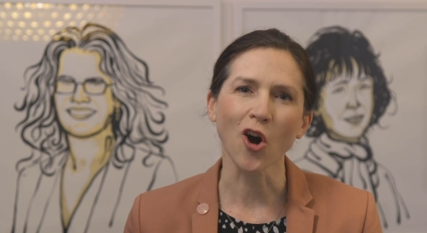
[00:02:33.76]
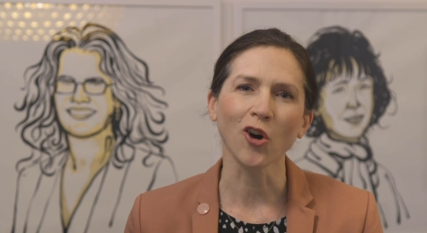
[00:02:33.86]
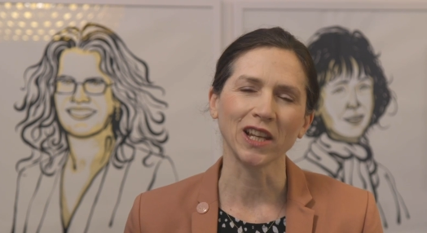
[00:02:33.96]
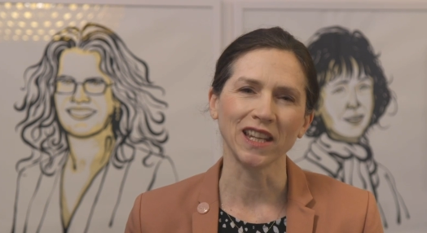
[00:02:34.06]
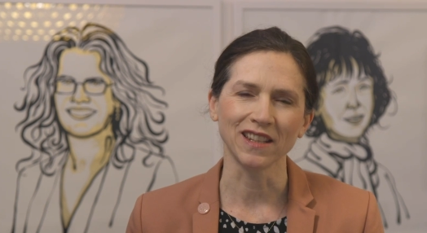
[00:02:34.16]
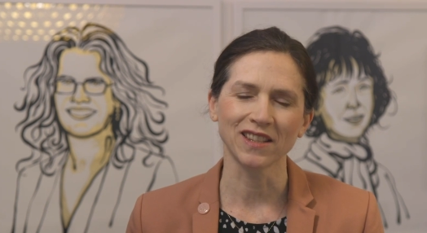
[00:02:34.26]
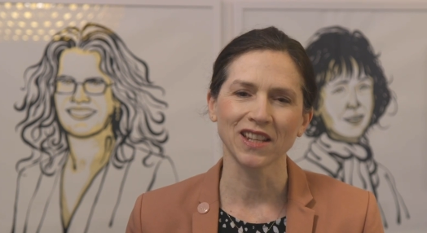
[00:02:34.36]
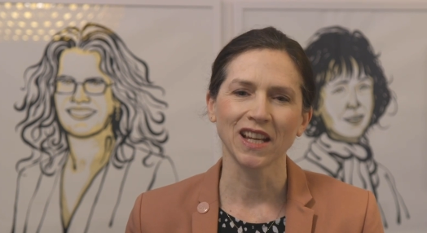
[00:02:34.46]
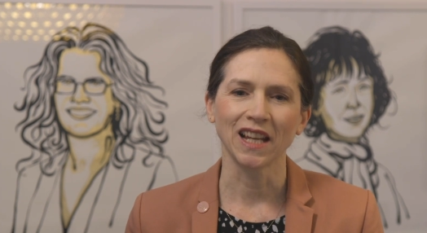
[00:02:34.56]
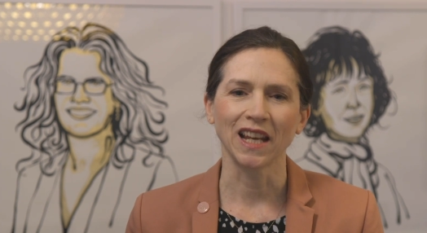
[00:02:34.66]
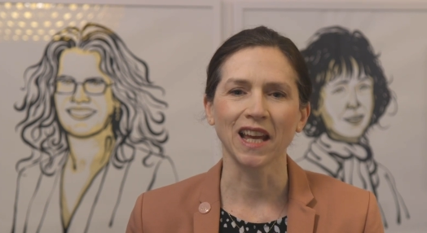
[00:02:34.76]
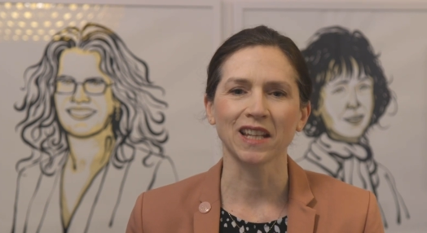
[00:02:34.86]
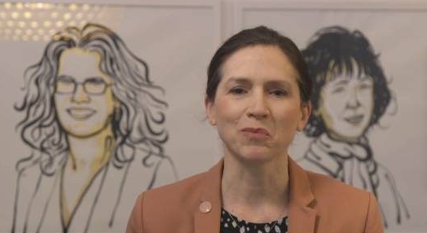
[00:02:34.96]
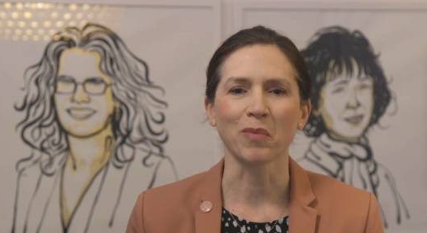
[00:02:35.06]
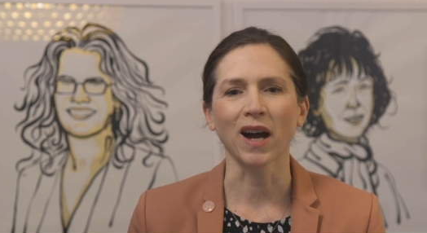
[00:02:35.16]
Speaker 1: colleagues
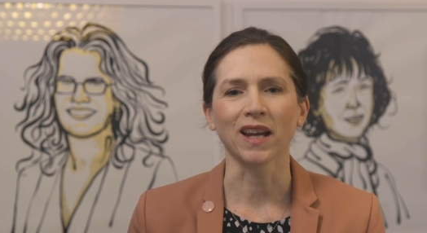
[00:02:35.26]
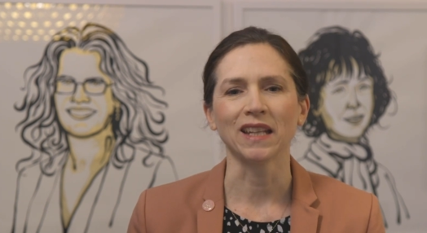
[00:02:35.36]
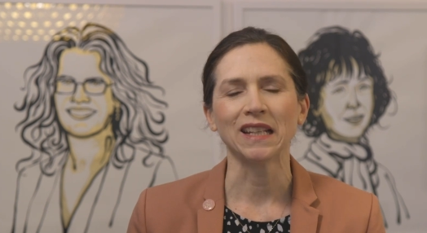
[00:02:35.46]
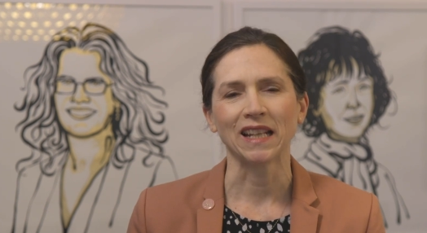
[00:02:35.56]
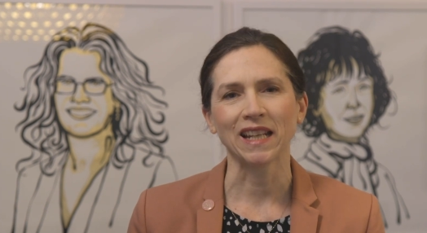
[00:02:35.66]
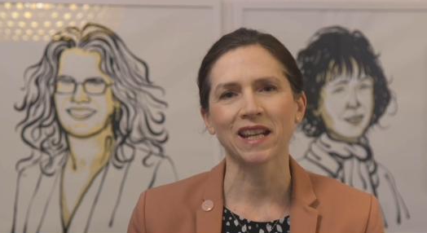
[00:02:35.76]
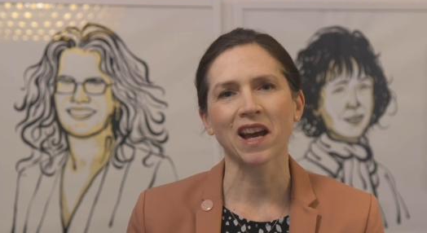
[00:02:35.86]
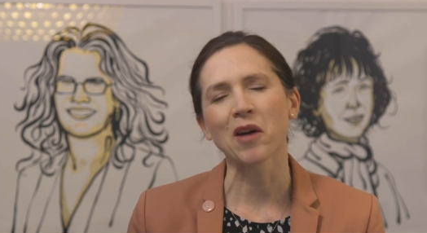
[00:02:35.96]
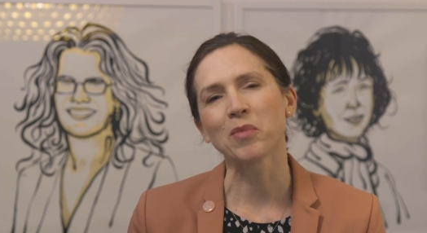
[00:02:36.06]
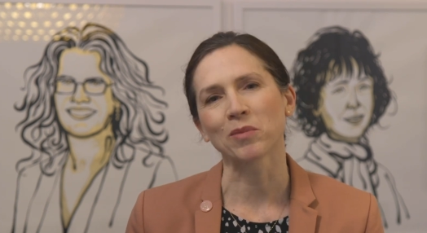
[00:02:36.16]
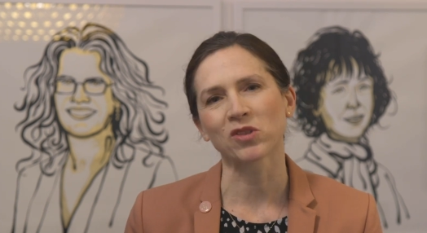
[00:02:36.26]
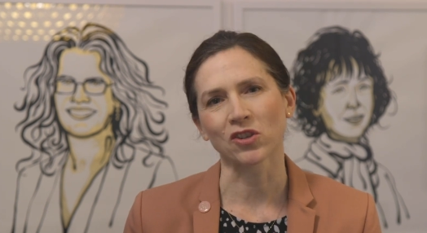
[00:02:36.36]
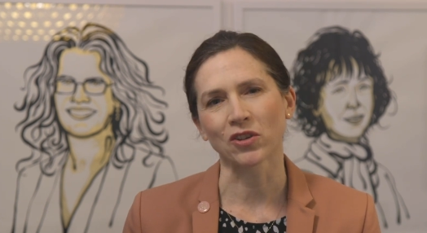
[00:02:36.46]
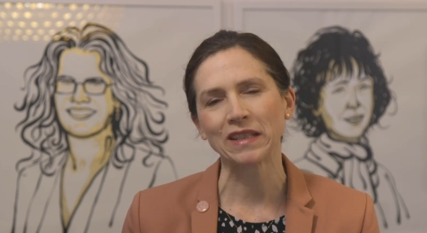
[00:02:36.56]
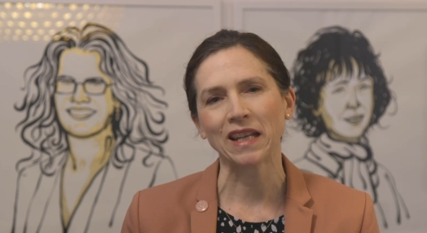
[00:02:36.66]
led by Lena
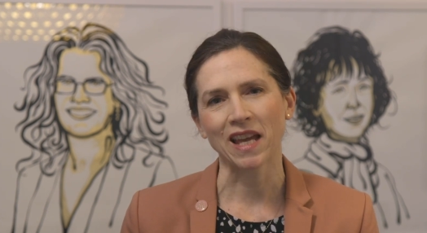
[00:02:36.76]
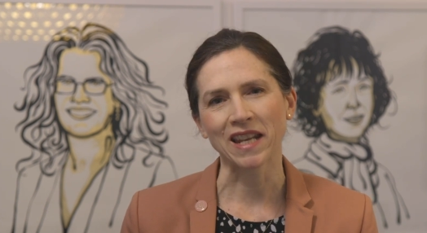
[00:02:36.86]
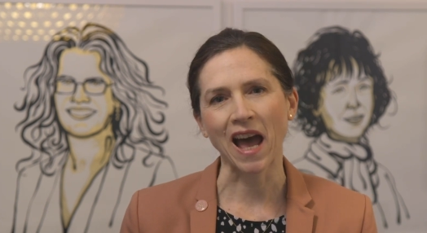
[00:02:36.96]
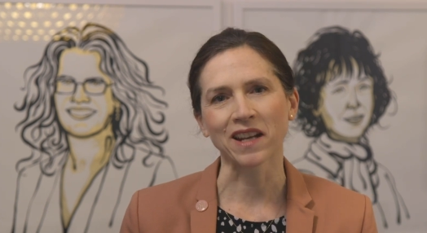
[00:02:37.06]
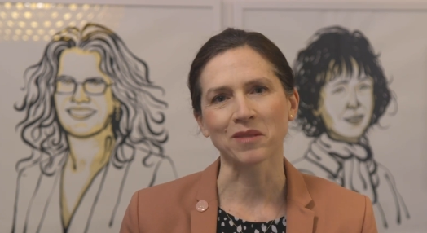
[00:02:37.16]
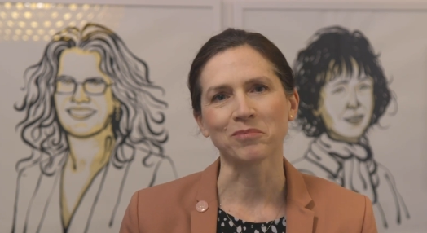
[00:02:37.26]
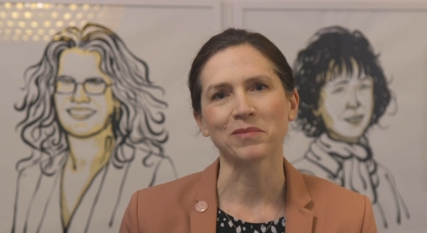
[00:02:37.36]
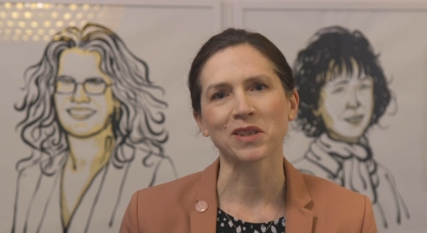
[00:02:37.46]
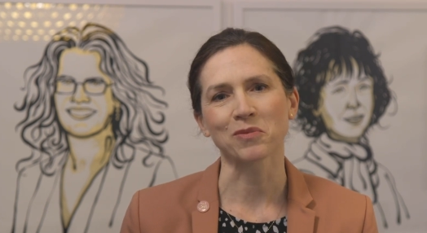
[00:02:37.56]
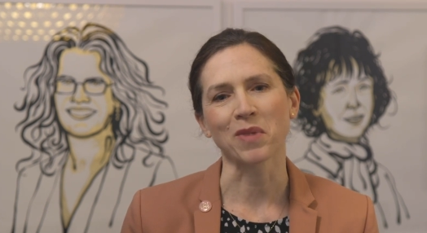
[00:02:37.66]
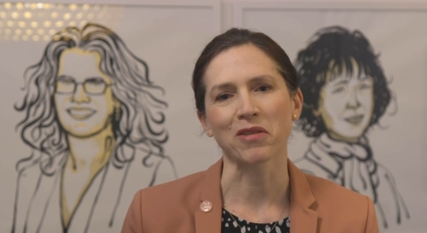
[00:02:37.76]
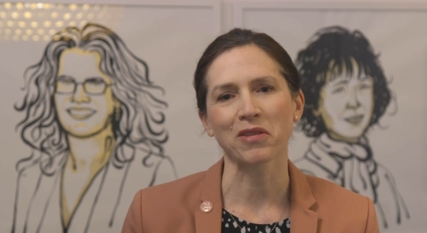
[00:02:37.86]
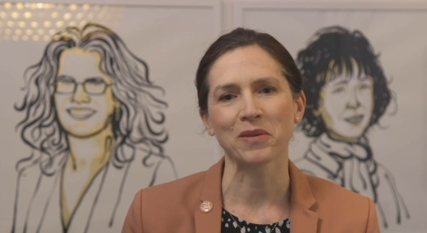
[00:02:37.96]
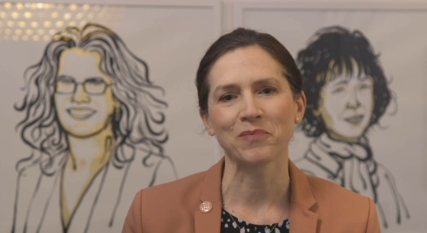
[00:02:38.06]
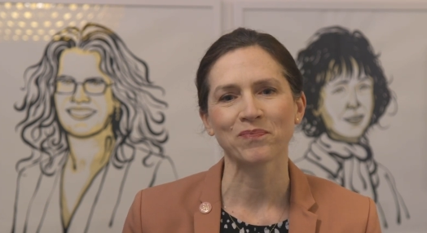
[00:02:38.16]
Abramson and Adam
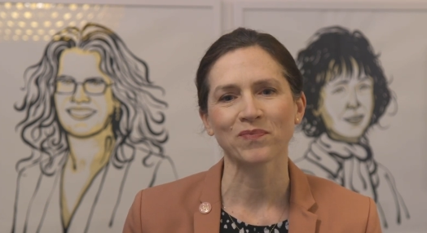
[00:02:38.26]
Smith.